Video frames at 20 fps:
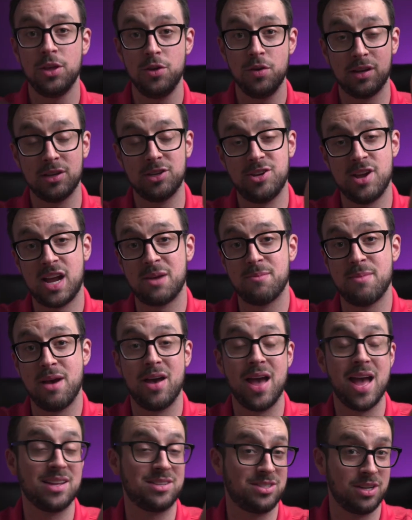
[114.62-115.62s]
You can check them
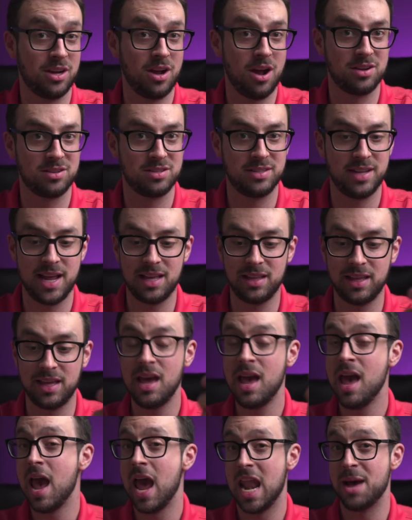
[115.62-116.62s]
out at Cigars Daily.
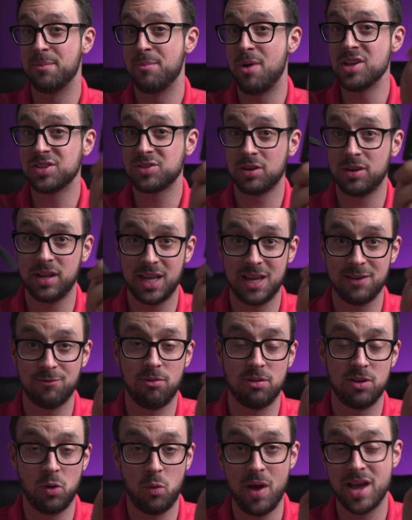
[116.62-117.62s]
And I'm also gonna give
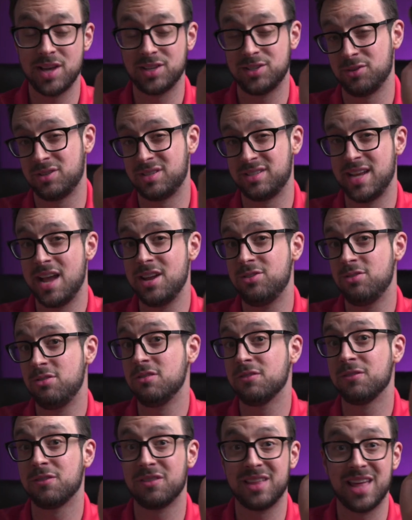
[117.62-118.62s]
one away. So stay
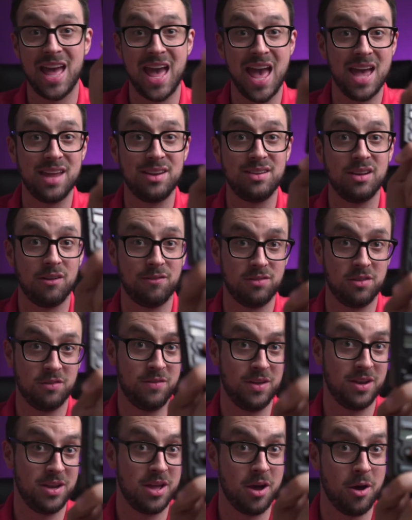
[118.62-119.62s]
tuned for the end of the
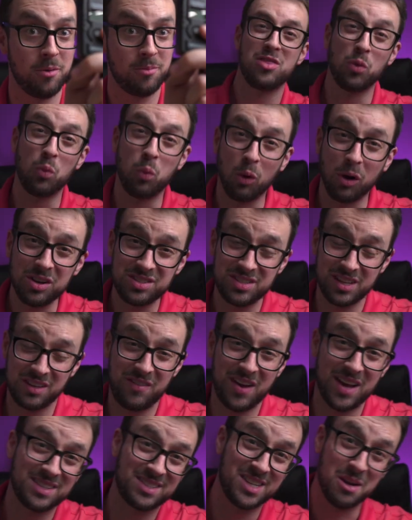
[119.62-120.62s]
video. The worst
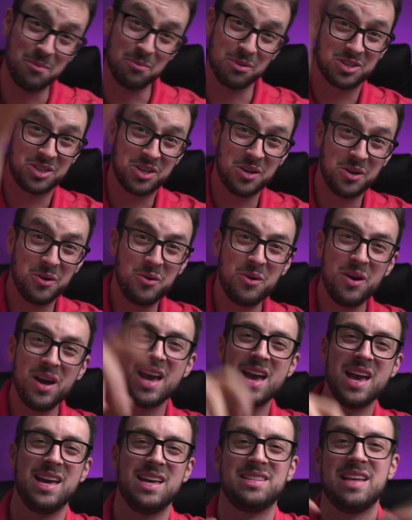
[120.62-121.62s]
advice number two
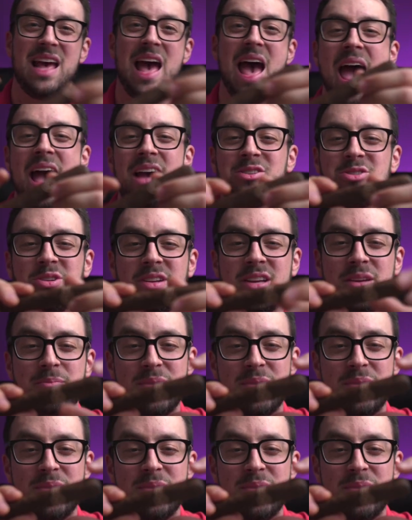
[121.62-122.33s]
is actually